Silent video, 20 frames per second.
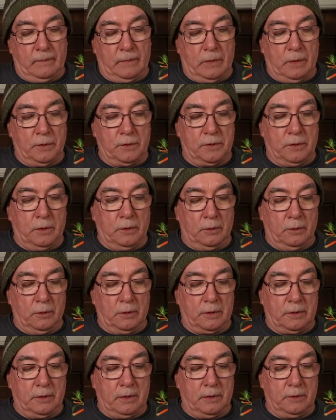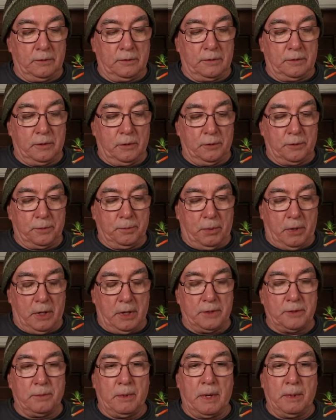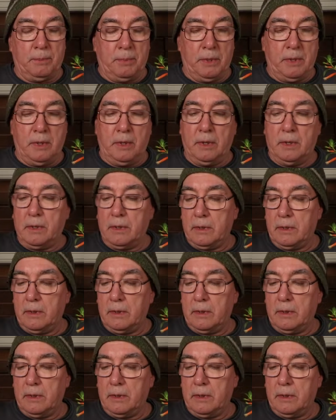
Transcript: those don't look, those pods might be